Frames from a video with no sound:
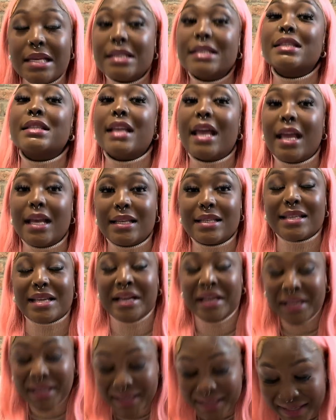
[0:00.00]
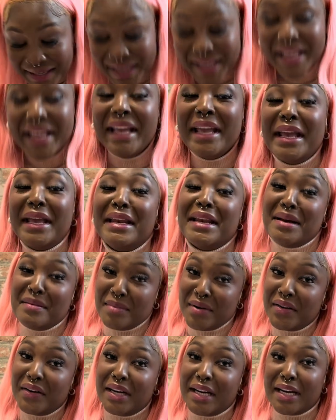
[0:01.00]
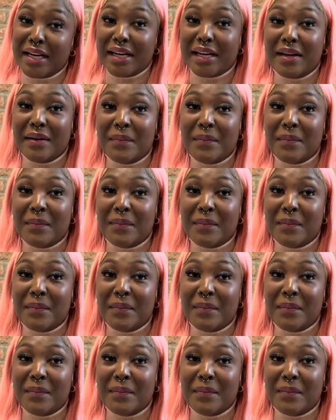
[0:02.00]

state in America.